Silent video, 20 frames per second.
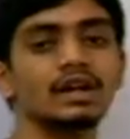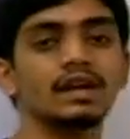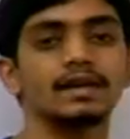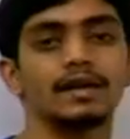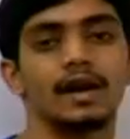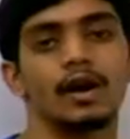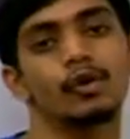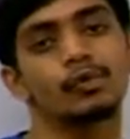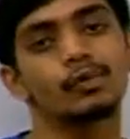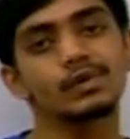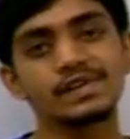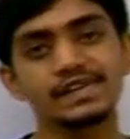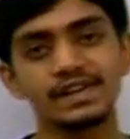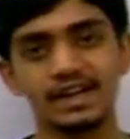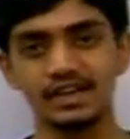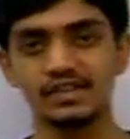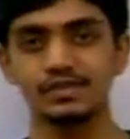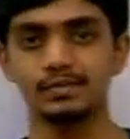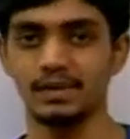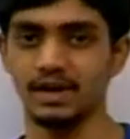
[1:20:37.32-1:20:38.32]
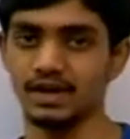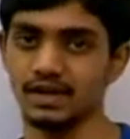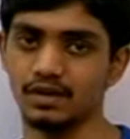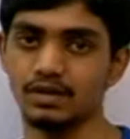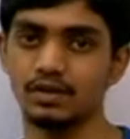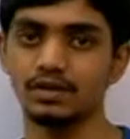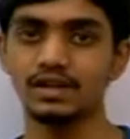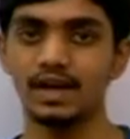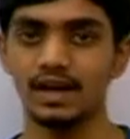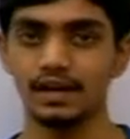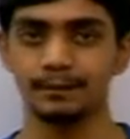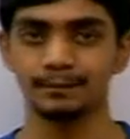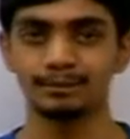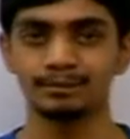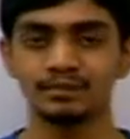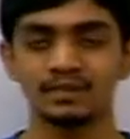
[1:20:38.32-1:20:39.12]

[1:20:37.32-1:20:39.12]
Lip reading: How will size matter on that?